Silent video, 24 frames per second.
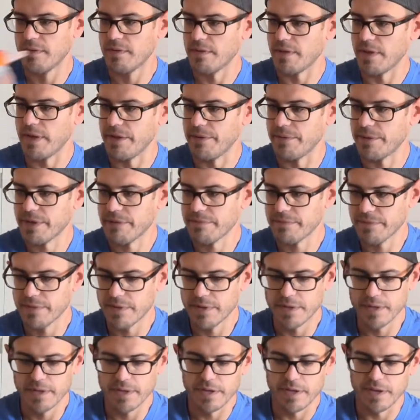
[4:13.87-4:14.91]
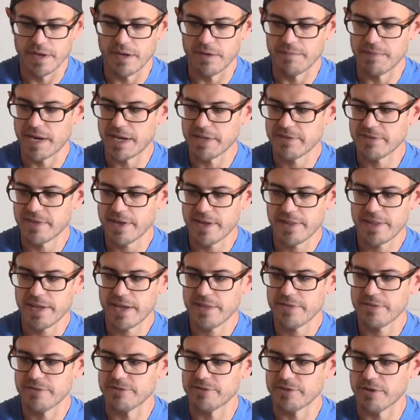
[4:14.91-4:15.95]
anyway, outside of
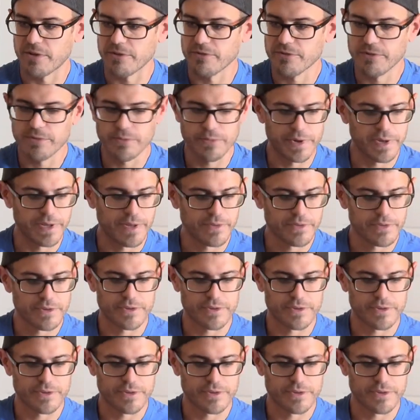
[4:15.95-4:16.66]
that, there's also wings.